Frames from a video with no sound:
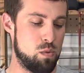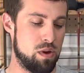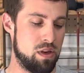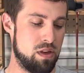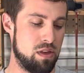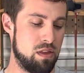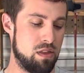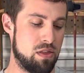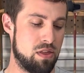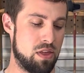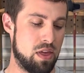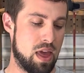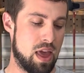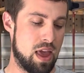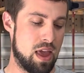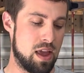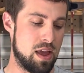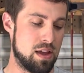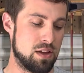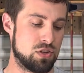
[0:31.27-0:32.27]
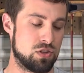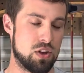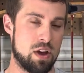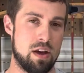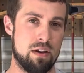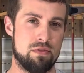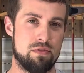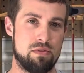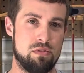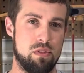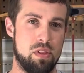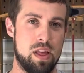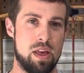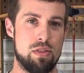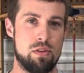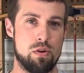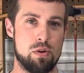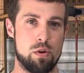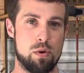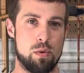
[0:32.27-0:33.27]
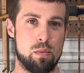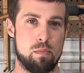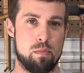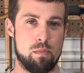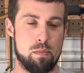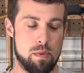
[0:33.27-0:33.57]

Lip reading: with a soft leather